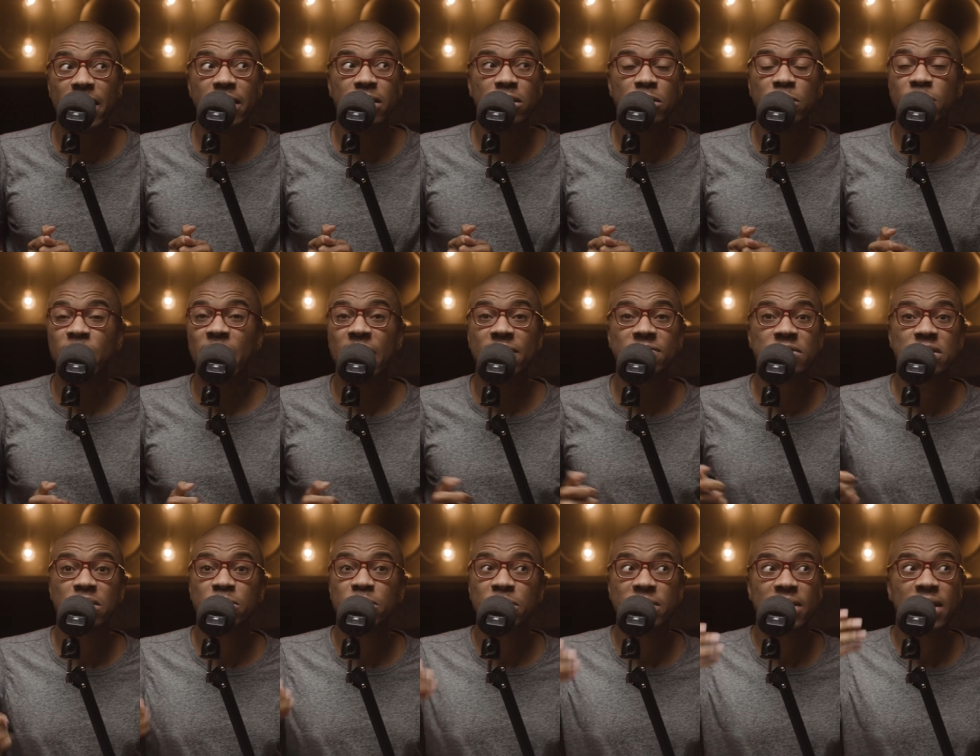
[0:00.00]
And you'll have
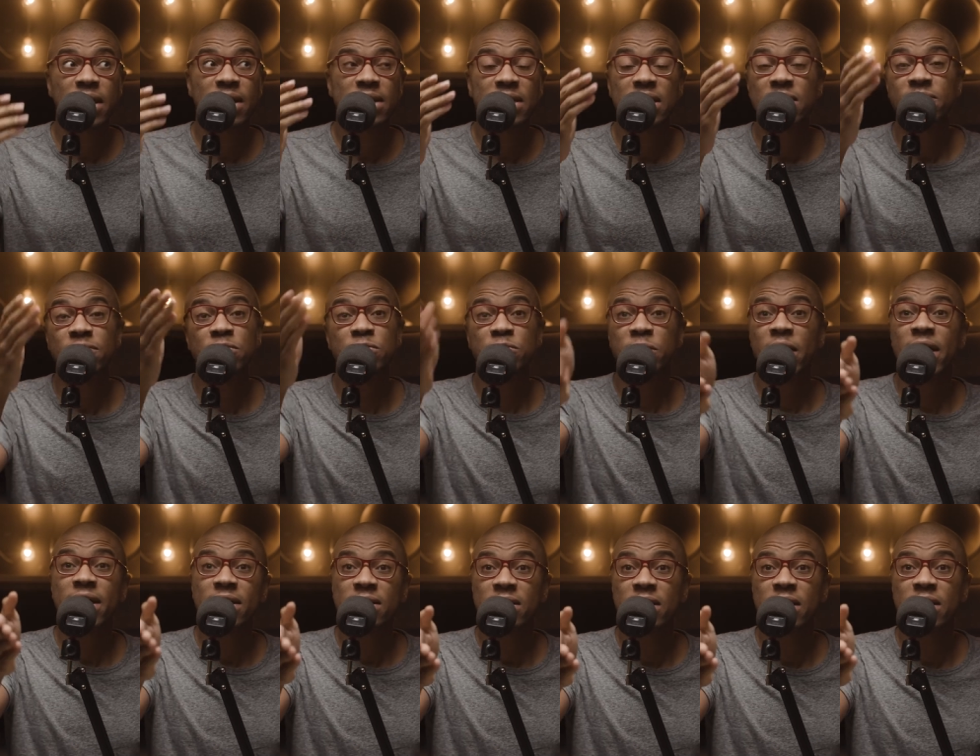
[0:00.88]
someone like even
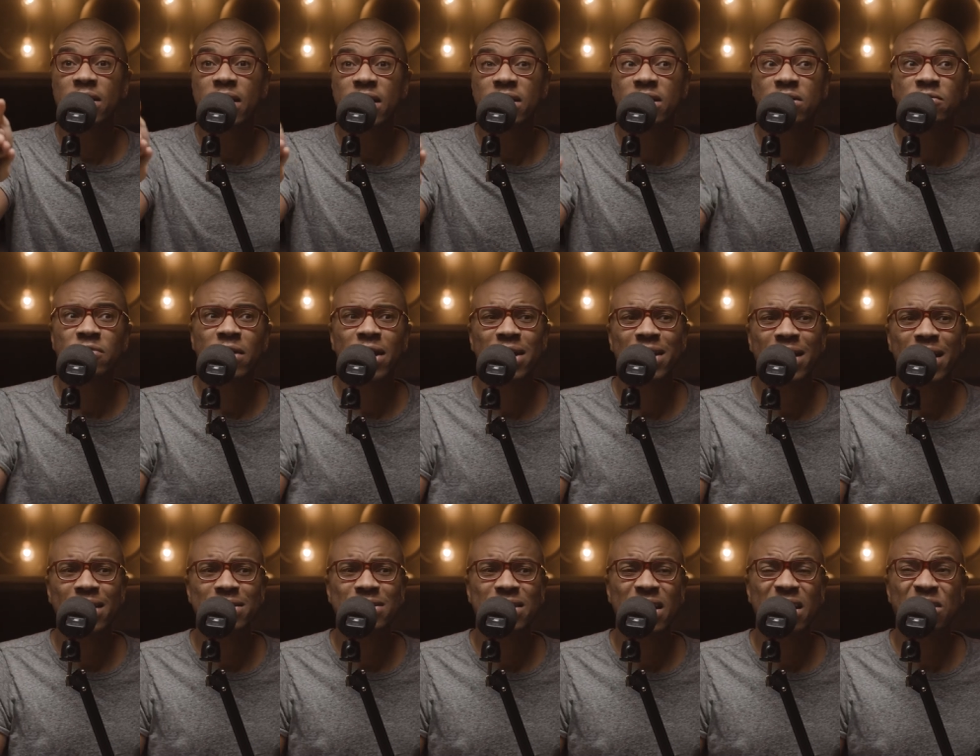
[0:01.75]
Ryan again. I think Ryan
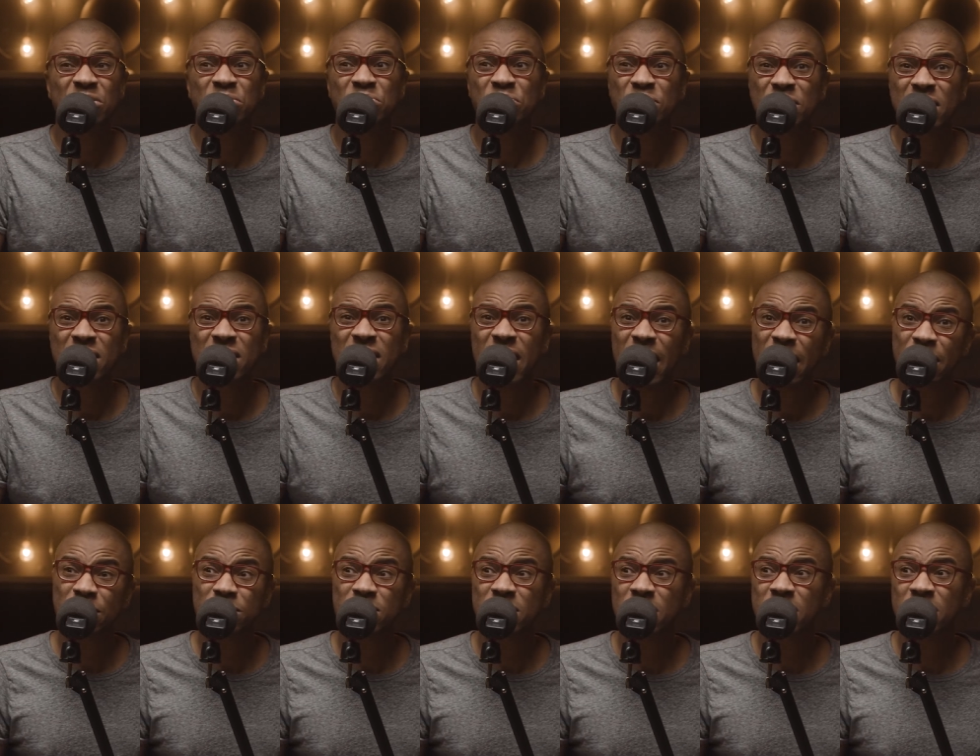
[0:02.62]
has like
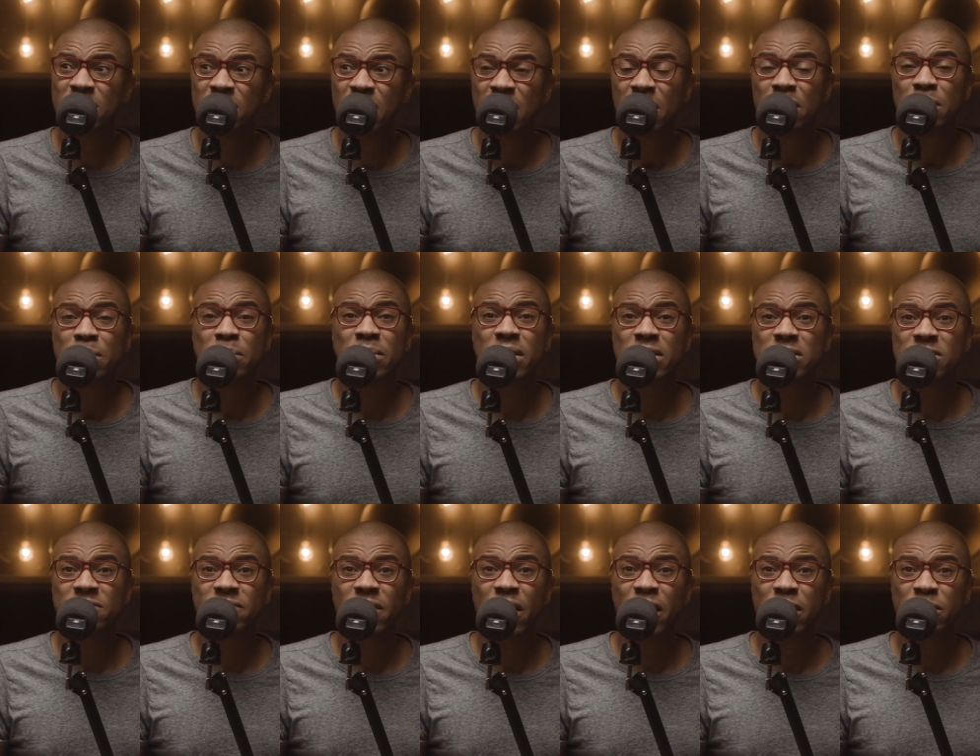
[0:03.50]
3,000
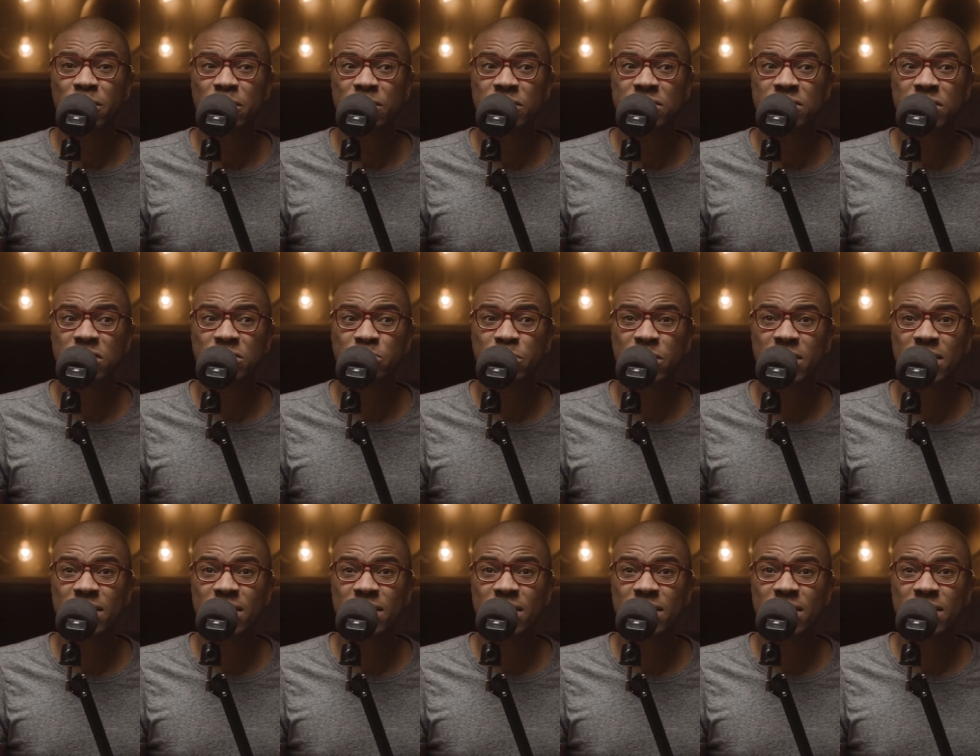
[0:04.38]
plus followers just